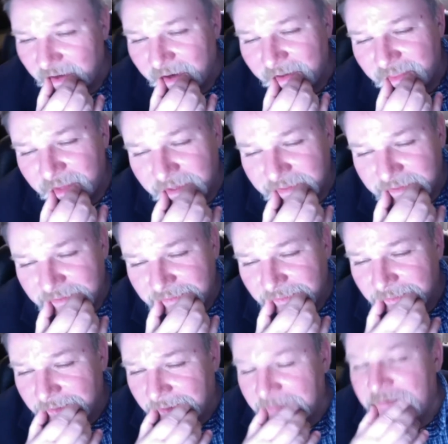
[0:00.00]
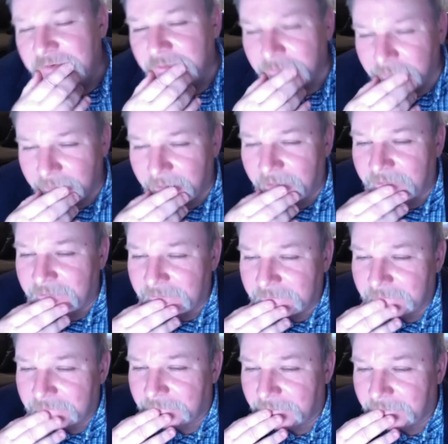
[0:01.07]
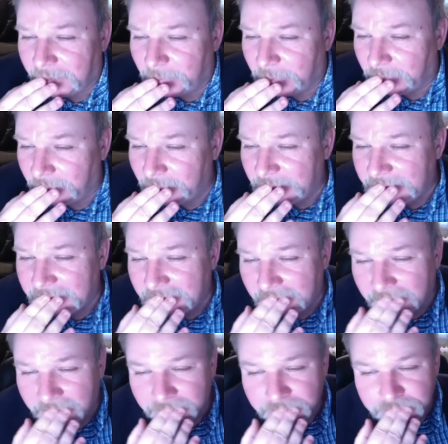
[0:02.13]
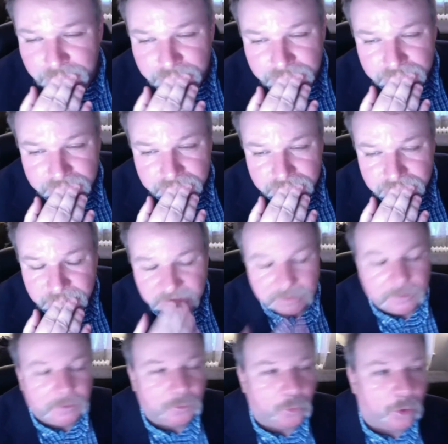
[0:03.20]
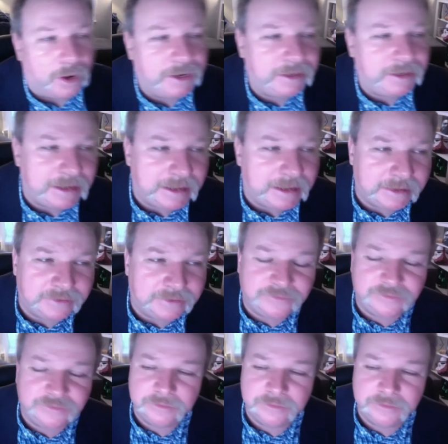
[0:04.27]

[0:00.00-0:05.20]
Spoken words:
think that I do. I think there's a couple. I mean, one is,